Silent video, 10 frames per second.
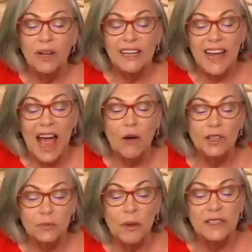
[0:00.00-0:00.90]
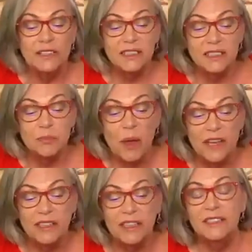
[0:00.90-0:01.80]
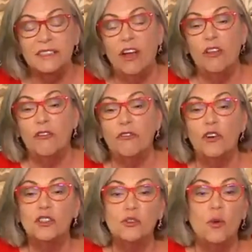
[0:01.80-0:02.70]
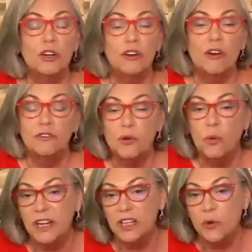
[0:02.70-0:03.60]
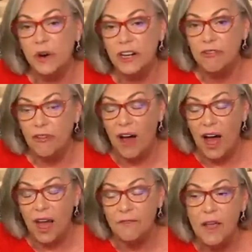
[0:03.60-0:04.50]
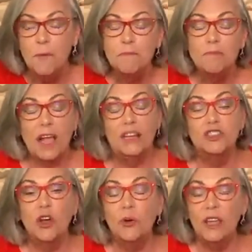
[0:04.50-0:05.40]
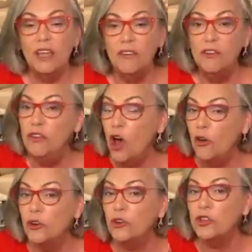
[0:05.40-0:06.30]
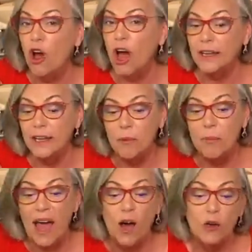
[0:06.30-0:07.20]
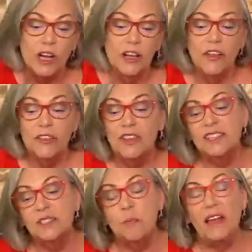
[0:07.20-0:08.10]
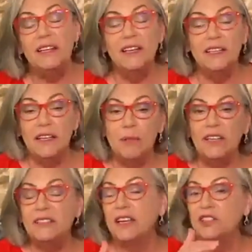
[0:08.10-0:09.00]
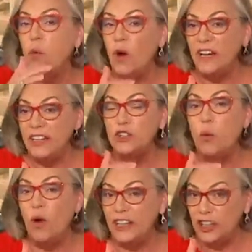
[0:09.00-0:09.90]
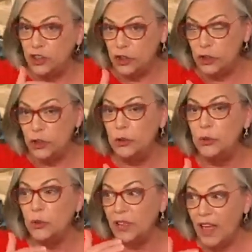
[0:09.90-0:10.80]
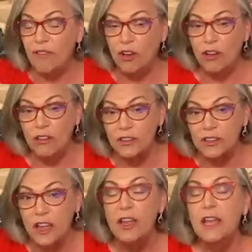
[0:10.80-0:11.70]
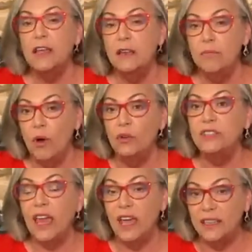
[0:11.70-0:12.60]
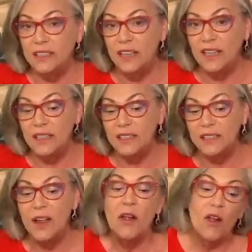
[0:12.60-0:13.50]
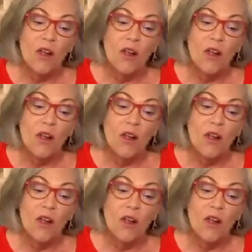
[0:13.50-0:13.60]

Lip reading: but now it's been suspended until the first quarter of 2025. And so even though they're talking about the spending limits at 2022 levels in most cases,